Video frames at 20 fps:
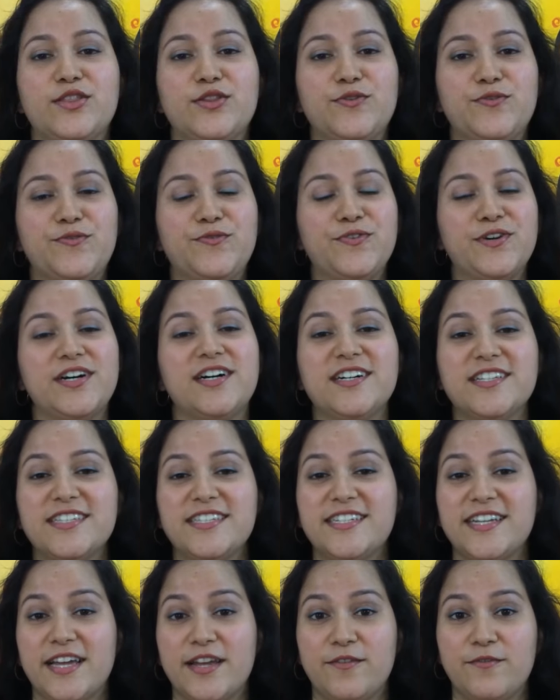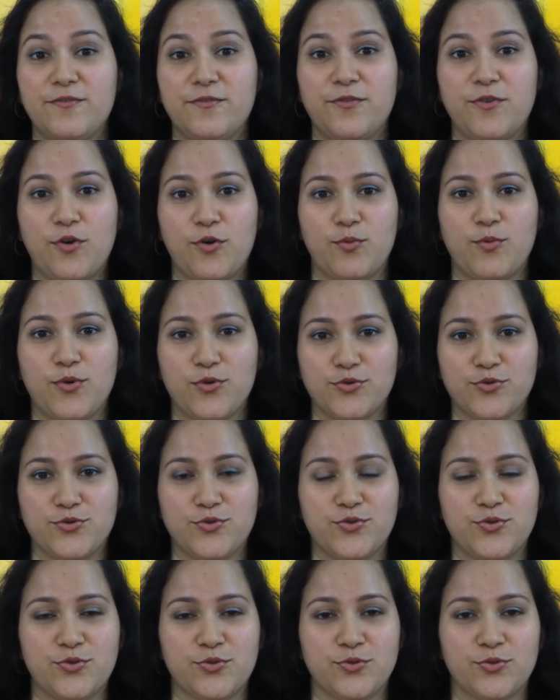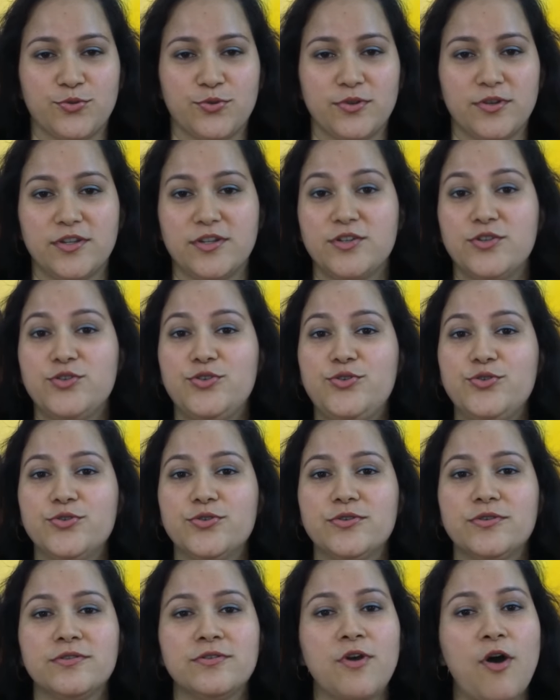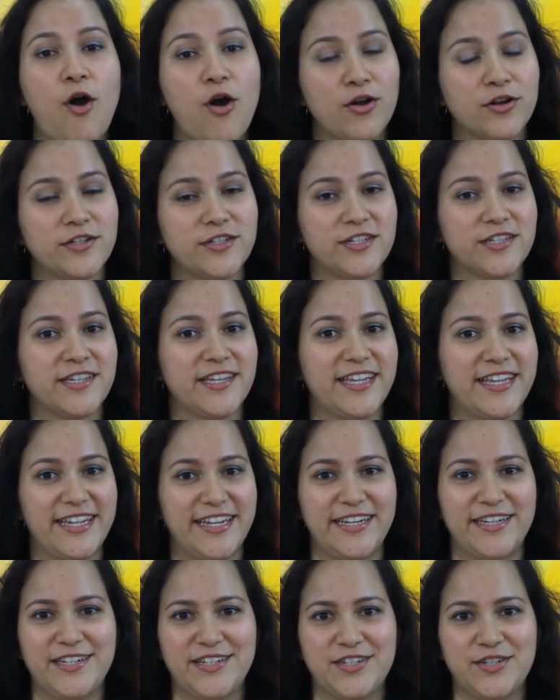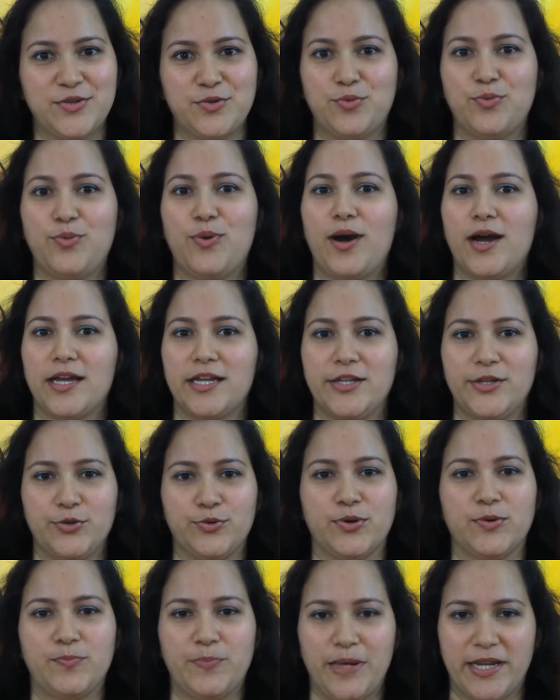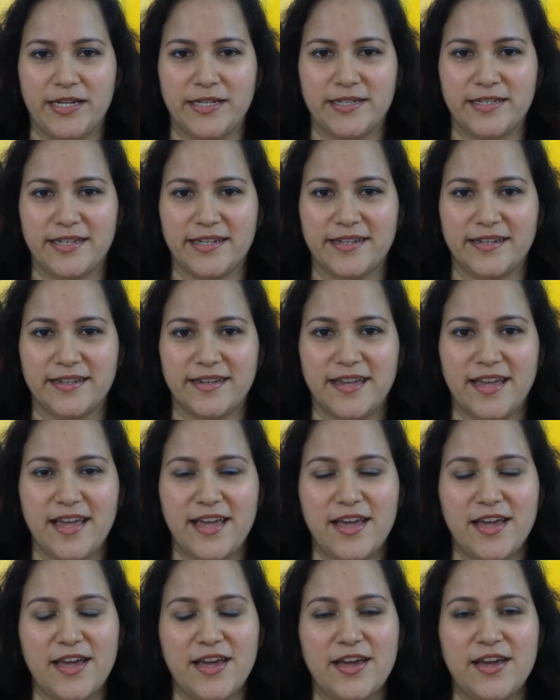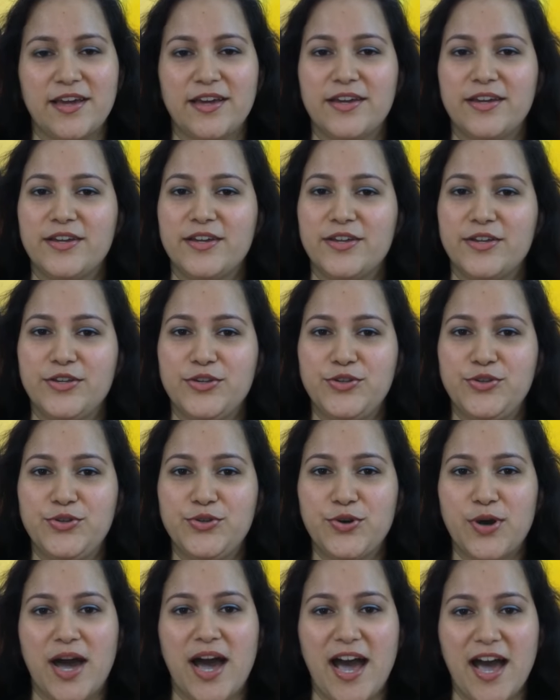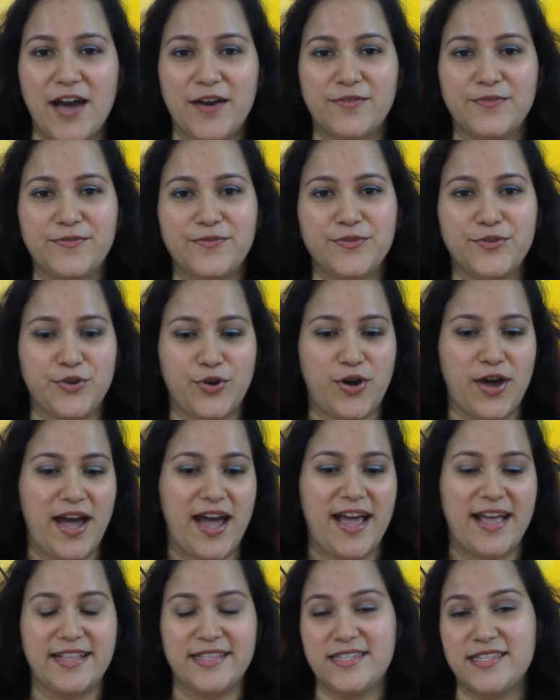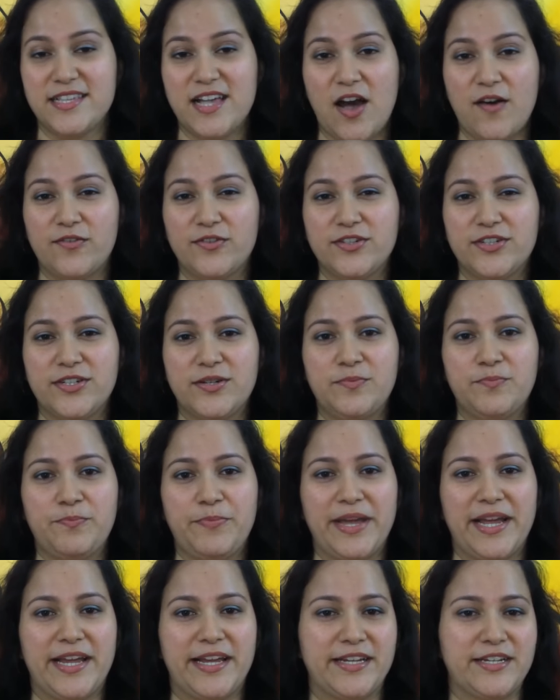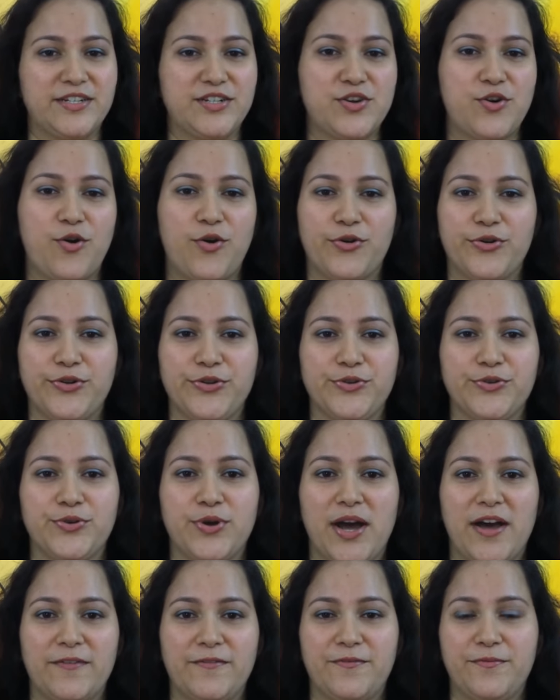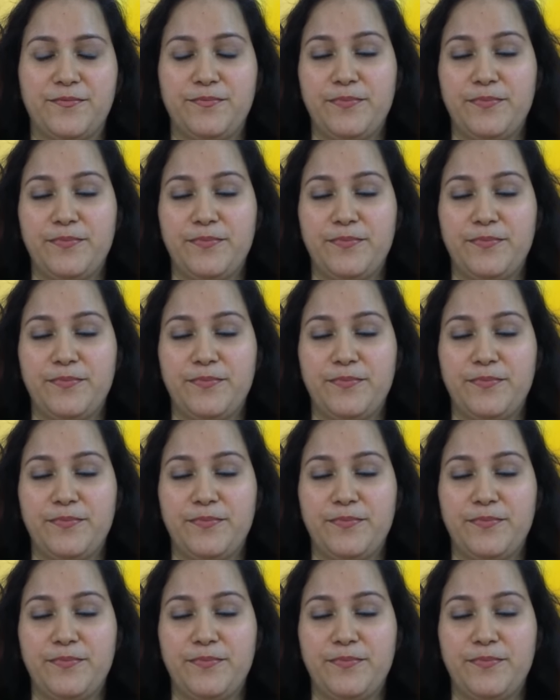The first and foremost rule: do not eat while you are painting. You have your hands covered in paint, or you have